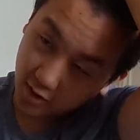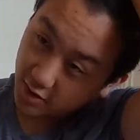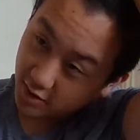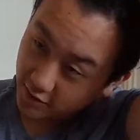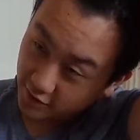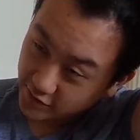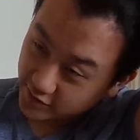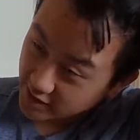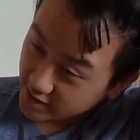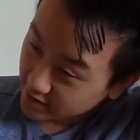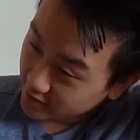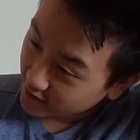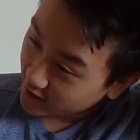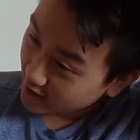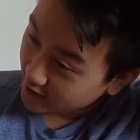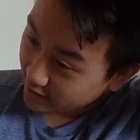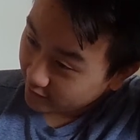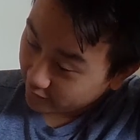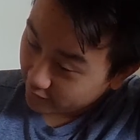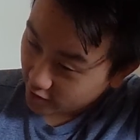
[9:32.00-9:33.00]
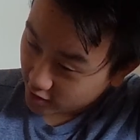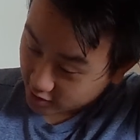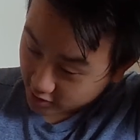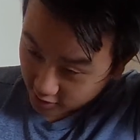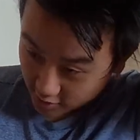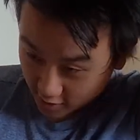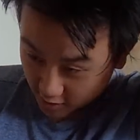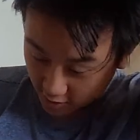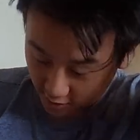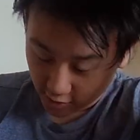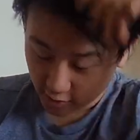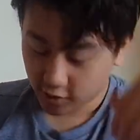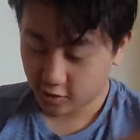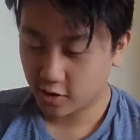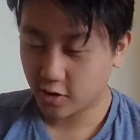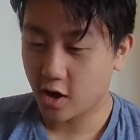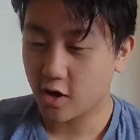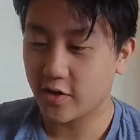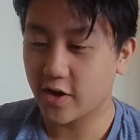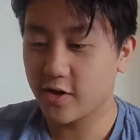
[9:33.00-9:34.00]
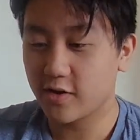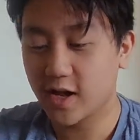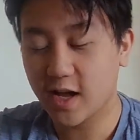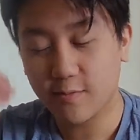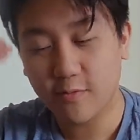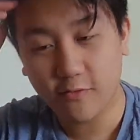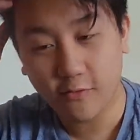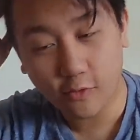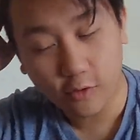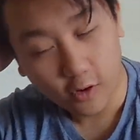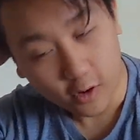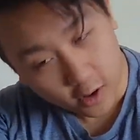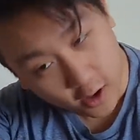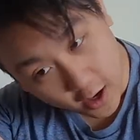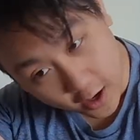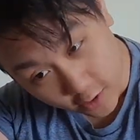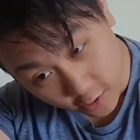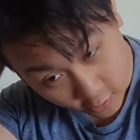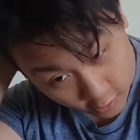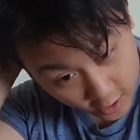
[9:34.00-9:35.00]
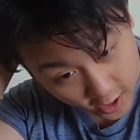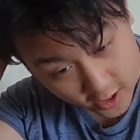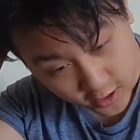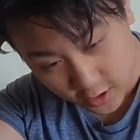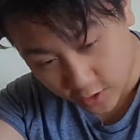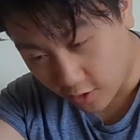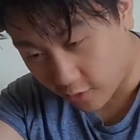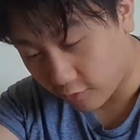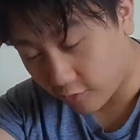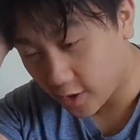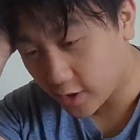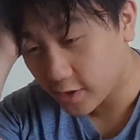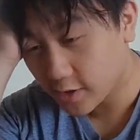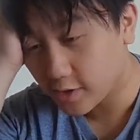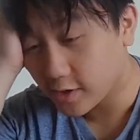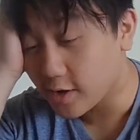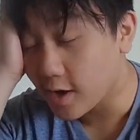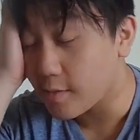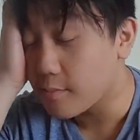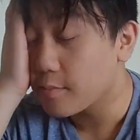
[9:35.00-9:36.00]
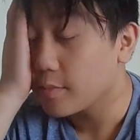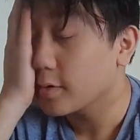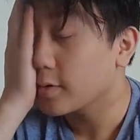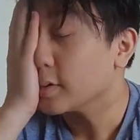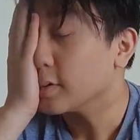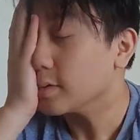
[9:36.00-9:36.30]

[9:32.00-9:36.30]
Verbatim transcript: You've seen the guy that fucks the, the girl that you liked before and your ex girlfriend? Yep.